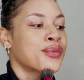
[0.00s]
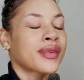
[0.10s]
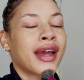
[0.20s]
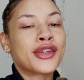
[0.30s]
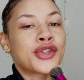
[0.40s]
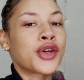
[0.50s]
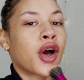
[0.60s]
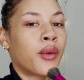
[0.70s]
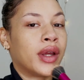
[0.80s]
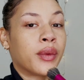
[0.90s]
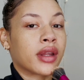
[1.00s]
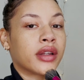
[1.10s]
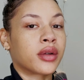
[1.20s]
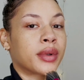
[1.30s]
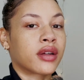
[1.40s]
I do go in with a
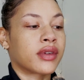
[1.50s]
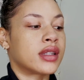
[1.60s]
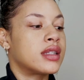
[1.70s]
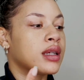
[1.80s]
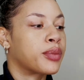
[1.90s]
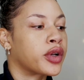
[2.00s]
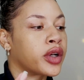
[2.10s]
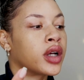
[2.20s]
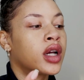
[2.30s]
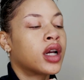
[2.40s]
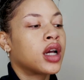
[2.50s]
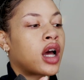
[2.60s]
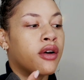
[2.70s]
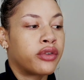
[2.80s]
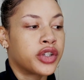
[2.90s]
little bit of a deeper
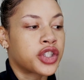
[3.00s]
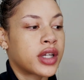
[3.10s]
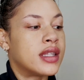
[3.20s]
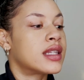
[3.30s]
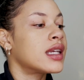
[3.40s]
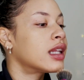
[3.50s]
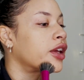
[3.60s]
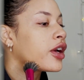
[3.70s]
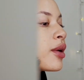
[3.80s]
coverage concealer.